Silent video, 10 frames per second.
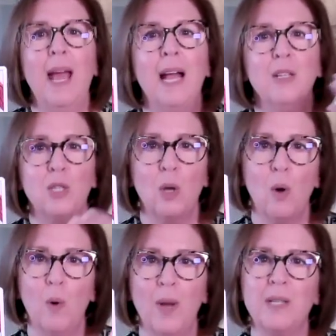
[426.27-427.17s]
And
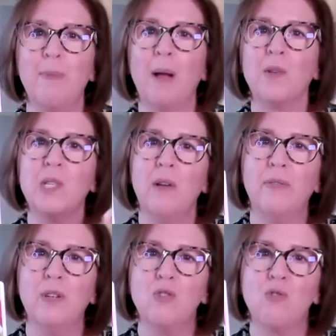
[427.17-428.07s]
so it's about
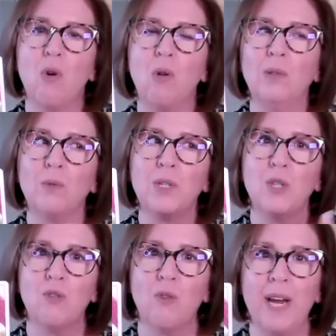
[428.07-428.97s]
self-control and
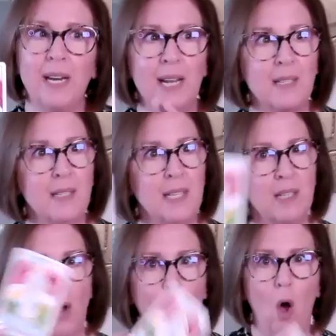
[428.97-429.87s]
restraint as this